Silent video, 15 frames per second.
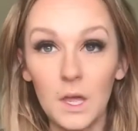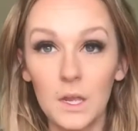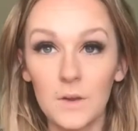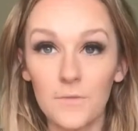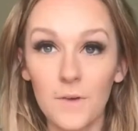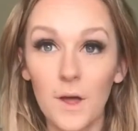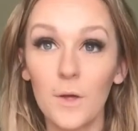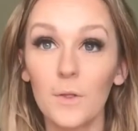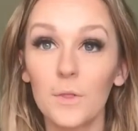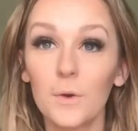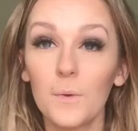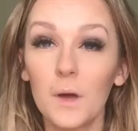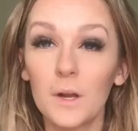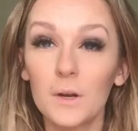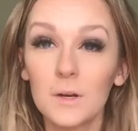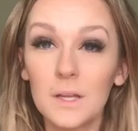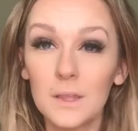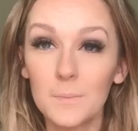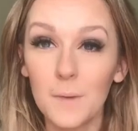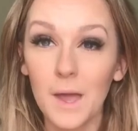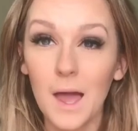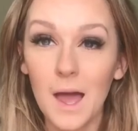And to follow through
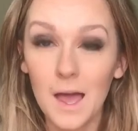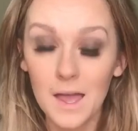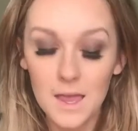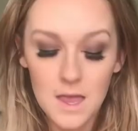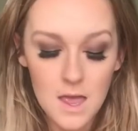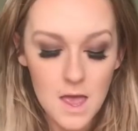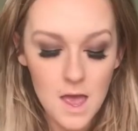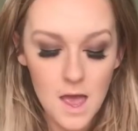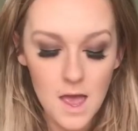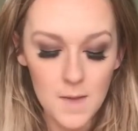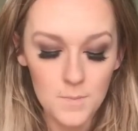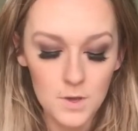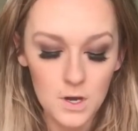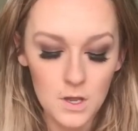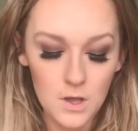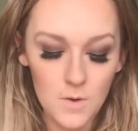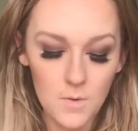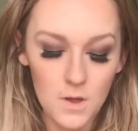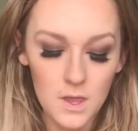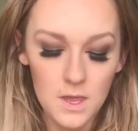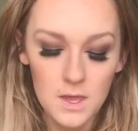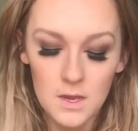underneath my eye, I'm going to go
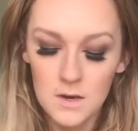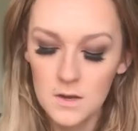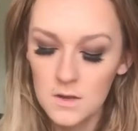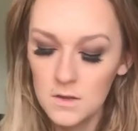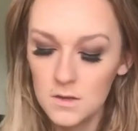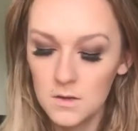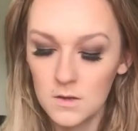in